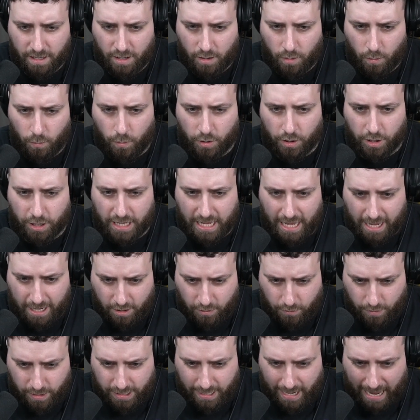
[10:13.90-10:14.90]
We're going to get
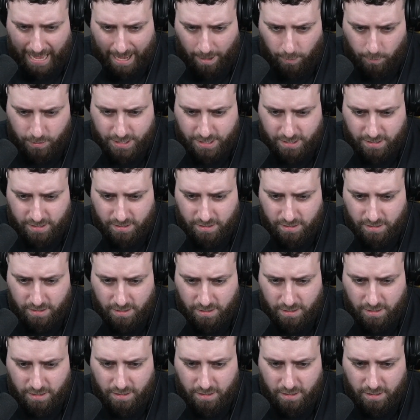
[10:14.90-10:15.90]
Corellia out
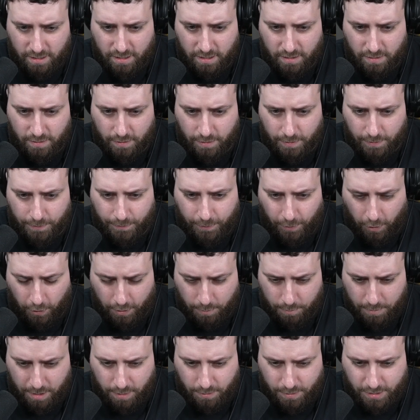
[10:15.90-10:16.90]
for the
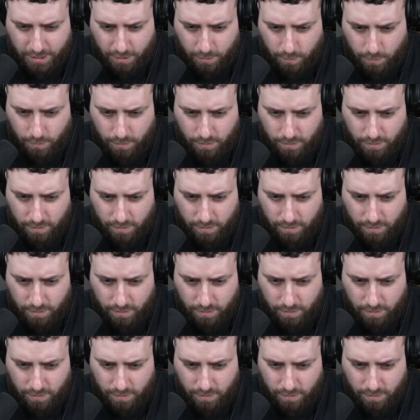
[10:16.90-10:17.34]
Mewtwo.